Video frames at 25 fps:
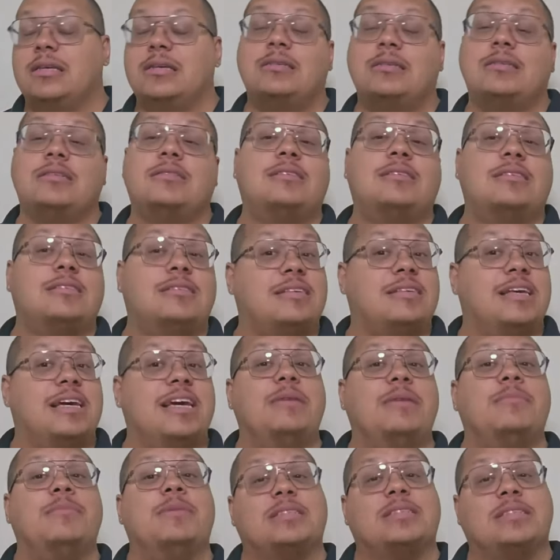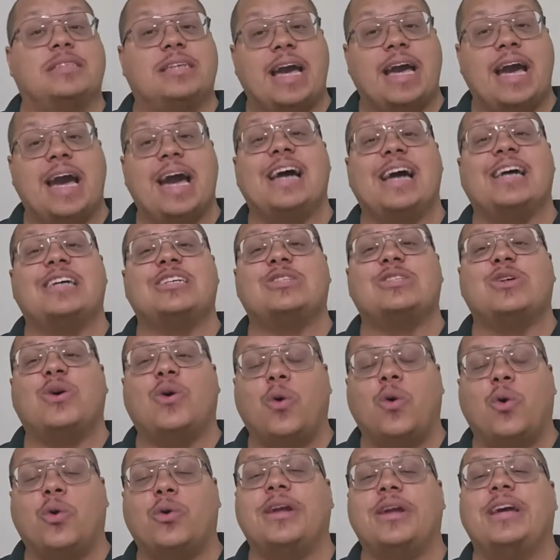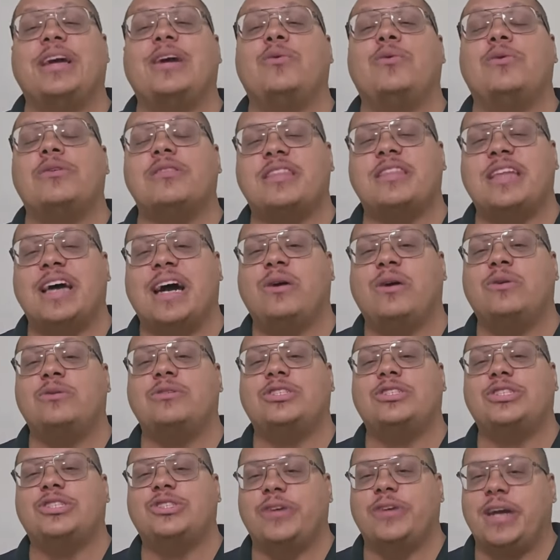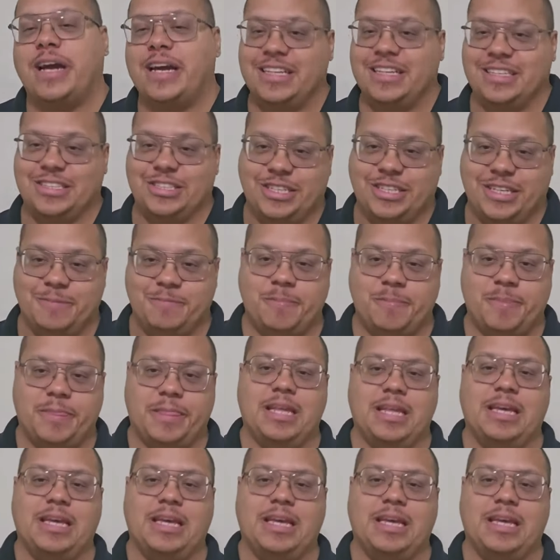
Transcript: This is the same as cash hoarding without strategy.